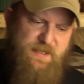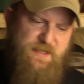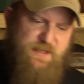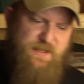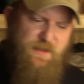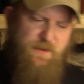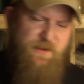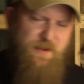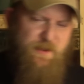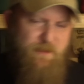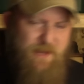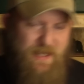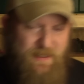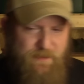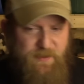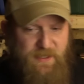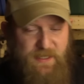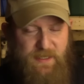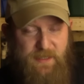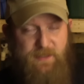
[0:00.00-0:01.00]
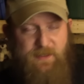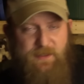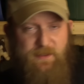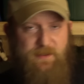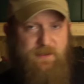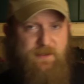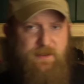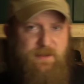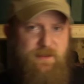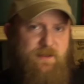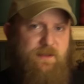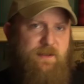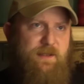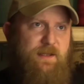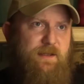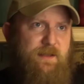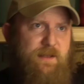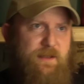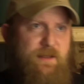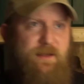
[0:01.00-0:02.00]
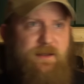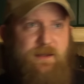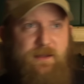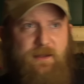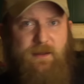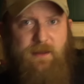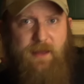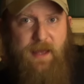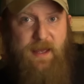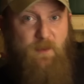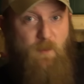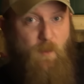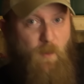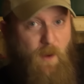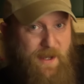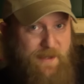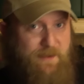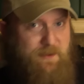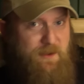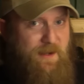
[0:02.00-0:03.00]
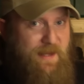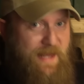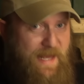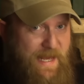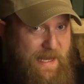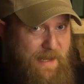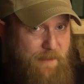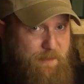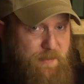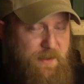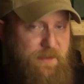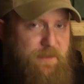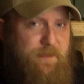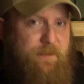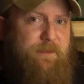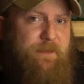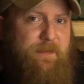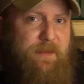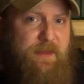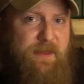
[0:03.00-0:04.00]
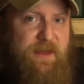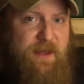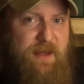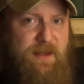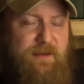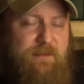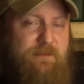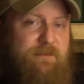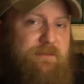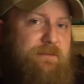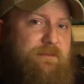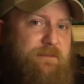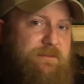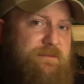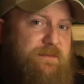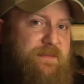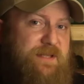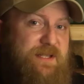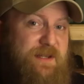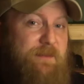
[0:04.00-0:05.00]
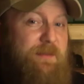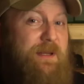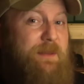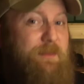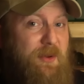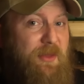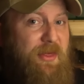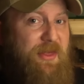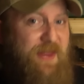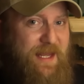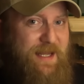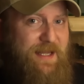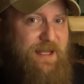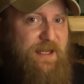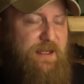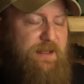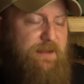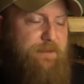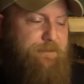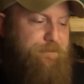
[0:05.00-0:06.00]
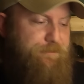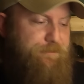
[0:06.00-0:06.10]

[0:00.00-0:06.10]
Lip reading: So there may be a wider gap than some people think.